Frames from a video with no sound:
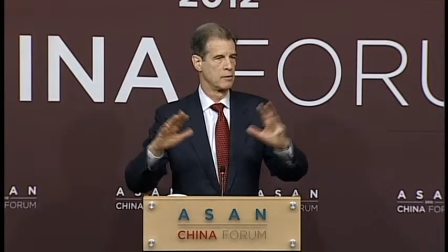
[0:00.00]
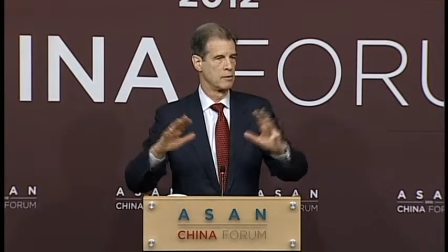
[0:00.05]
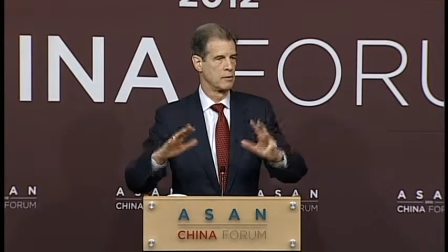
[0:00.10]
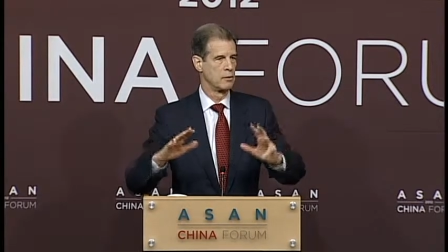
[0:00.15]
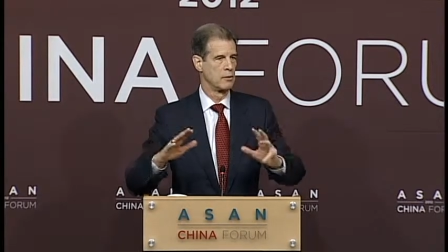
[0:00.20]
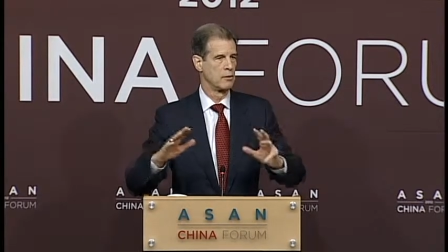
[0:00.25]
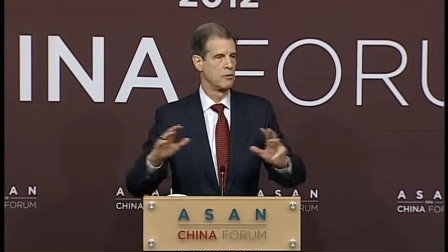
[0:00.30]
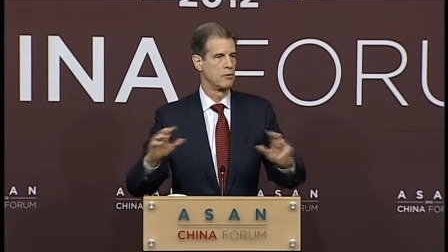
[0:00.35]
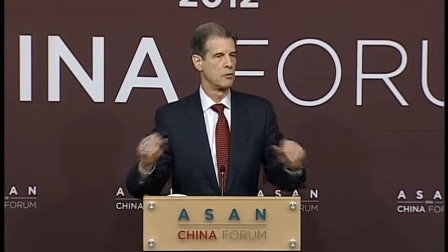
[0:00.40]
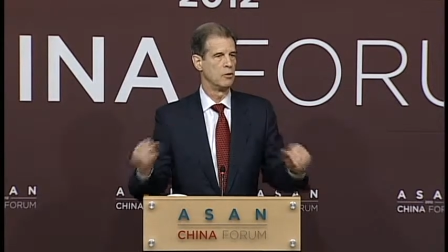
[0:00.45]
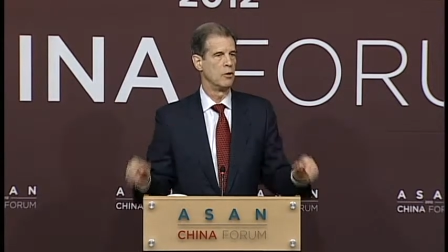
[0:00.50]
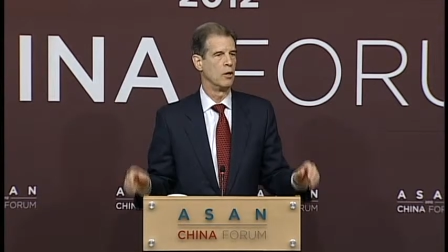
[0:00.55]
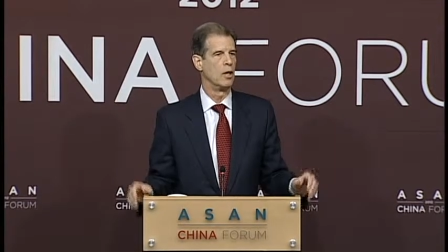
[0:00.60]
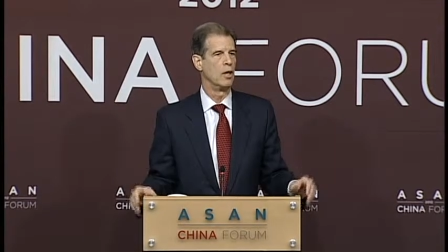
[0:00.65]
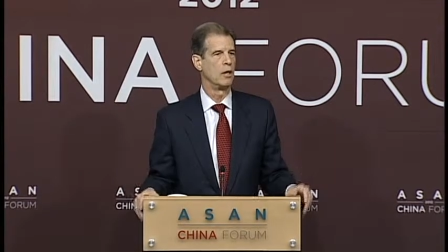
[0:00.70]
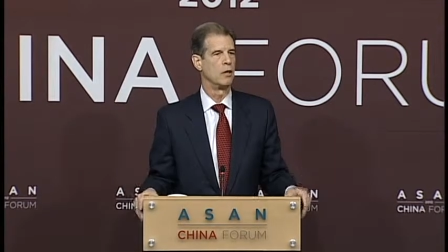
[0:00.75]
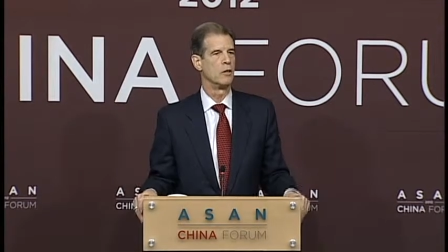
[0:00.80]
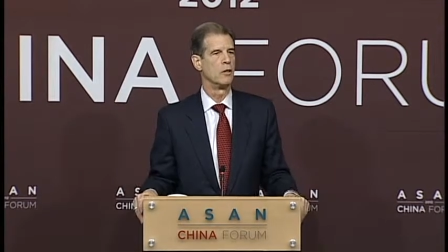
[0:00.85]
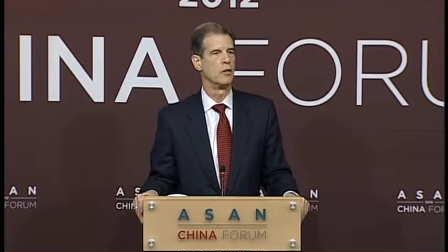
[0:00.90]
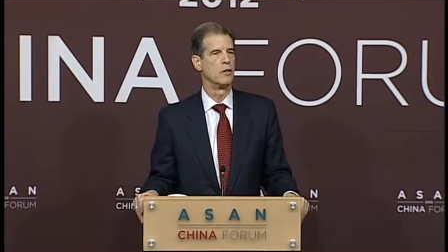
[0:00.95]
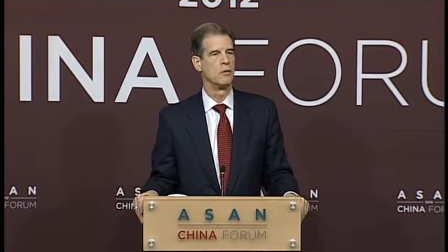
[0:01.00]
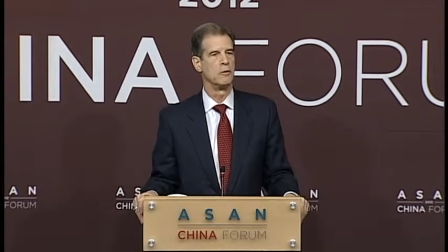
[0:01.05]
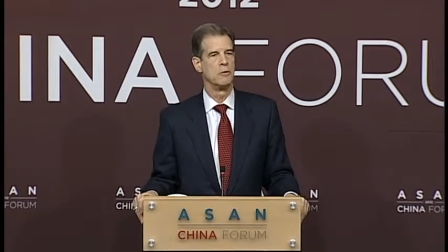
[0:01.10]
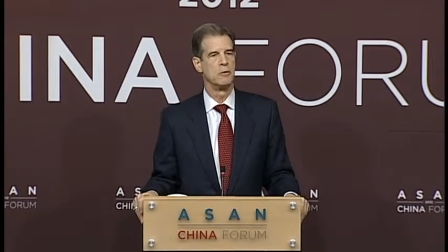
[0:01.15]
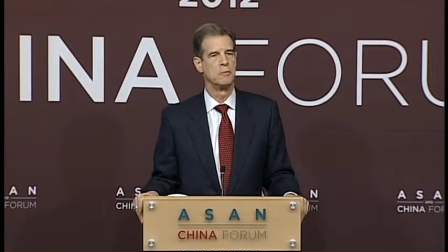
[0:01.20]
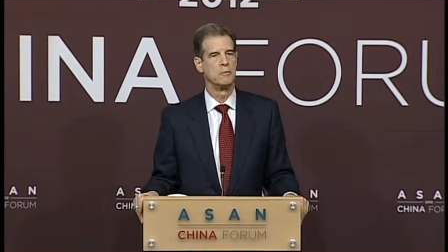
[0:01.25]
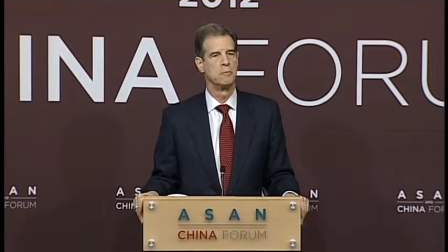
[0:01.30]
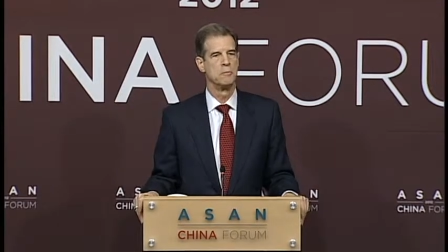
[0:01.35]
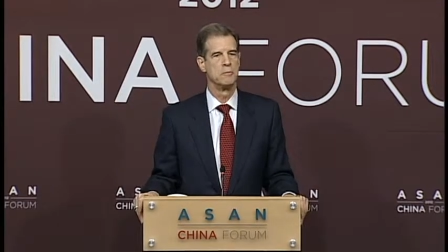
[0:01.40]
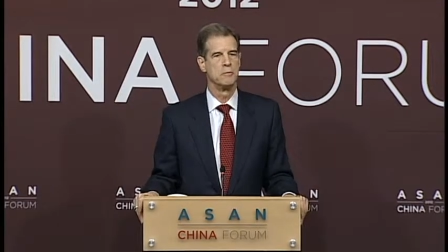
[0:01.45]
Suharto
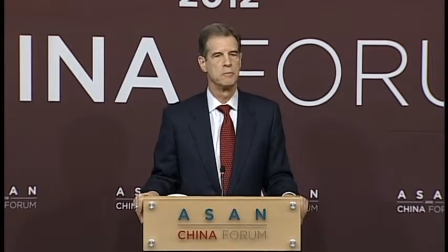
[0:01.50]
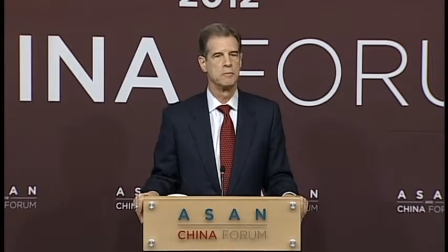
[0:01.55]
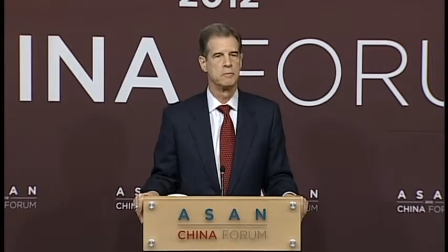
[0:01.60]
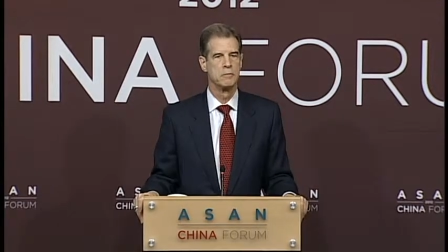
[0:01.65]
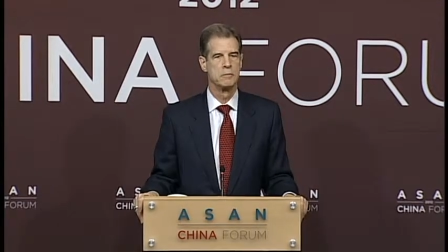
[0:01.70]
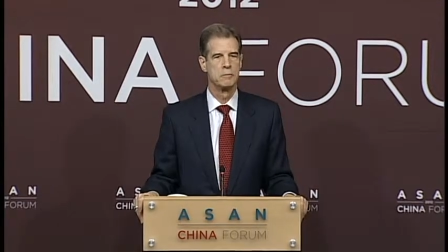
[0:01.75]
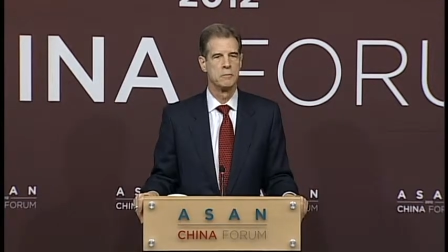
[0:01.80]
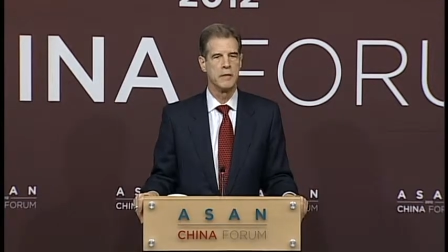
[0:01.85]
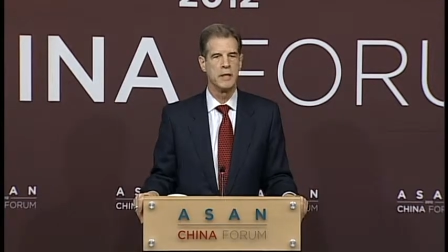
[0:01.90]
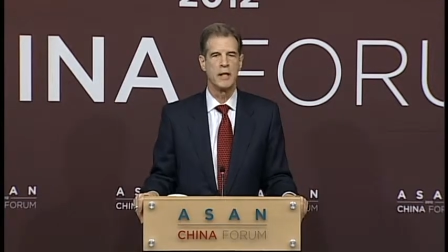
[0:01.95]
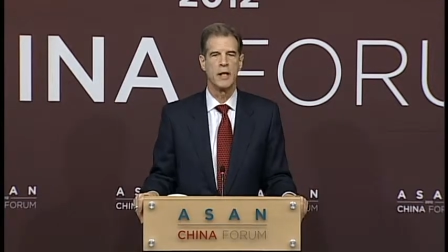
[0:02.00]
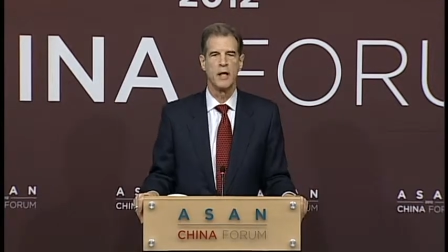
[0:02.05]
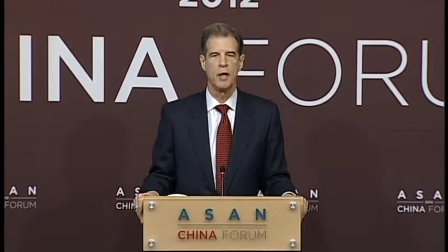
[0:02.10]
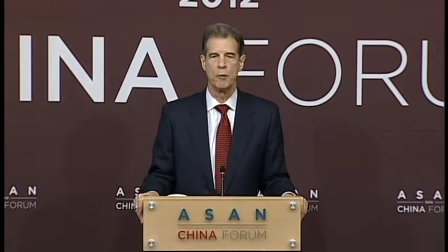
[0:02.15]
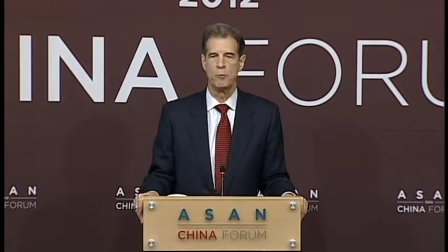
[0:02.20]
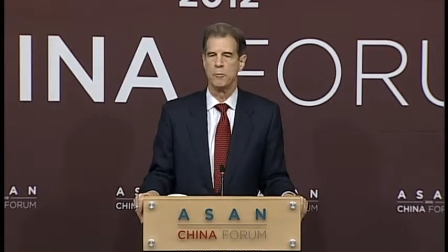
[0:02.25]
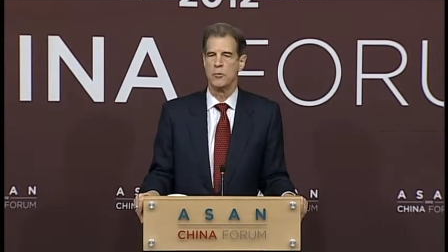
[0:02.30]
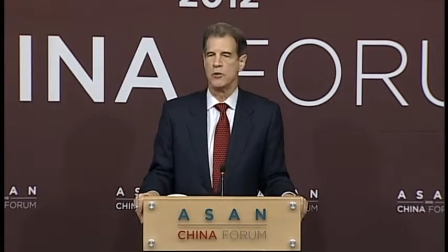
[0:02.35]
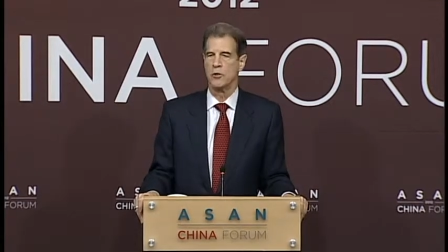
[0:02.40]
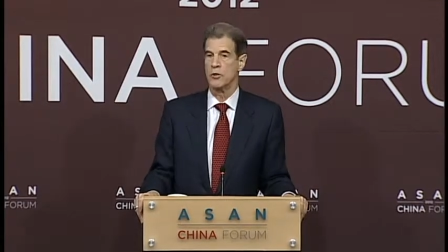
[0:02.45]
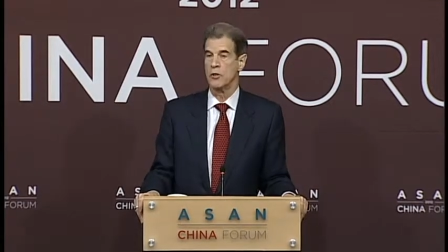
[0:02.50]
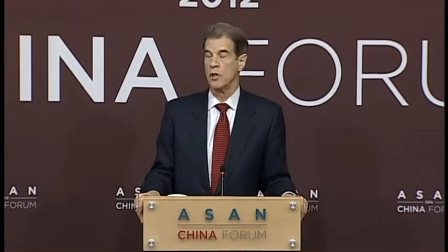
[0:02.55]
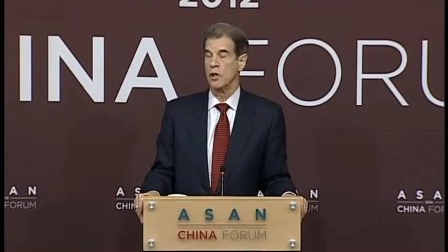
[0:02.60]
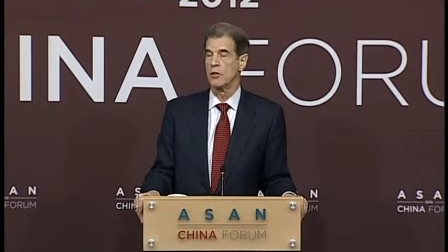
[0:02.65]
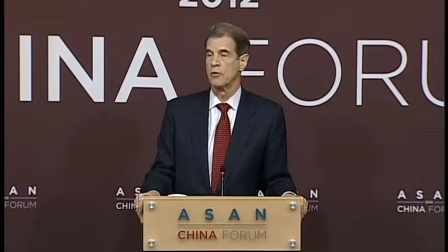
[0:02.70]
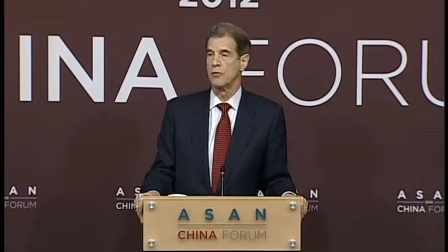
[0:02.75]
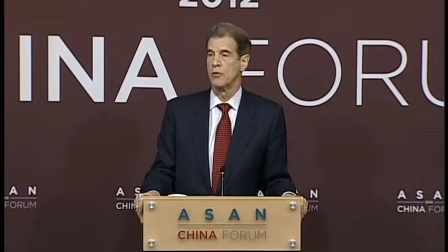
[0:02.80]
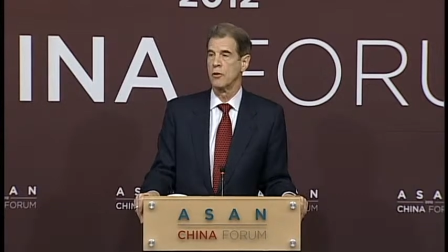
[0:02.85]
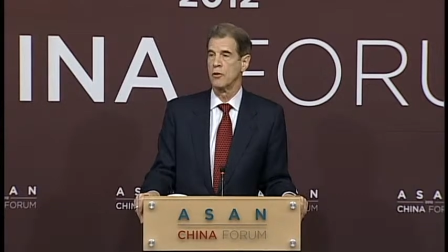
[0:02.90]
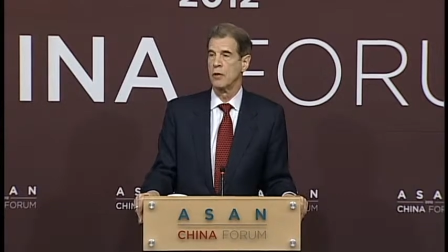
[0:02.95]
became
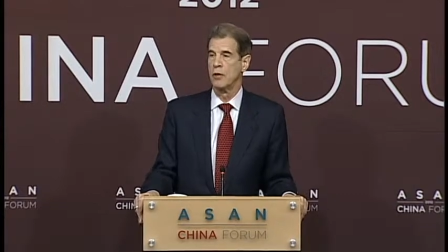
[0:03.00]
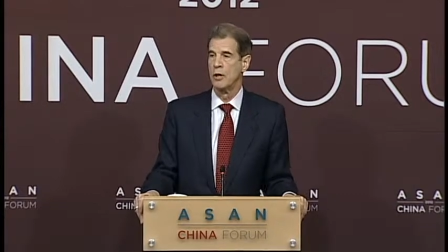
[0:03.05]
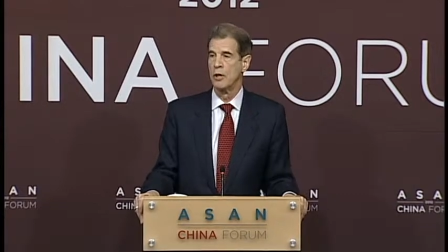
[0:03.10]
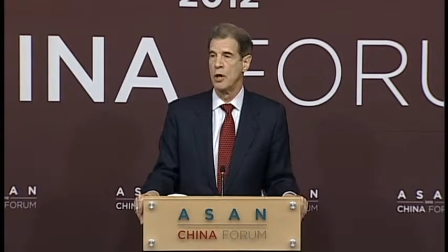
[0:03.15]
successful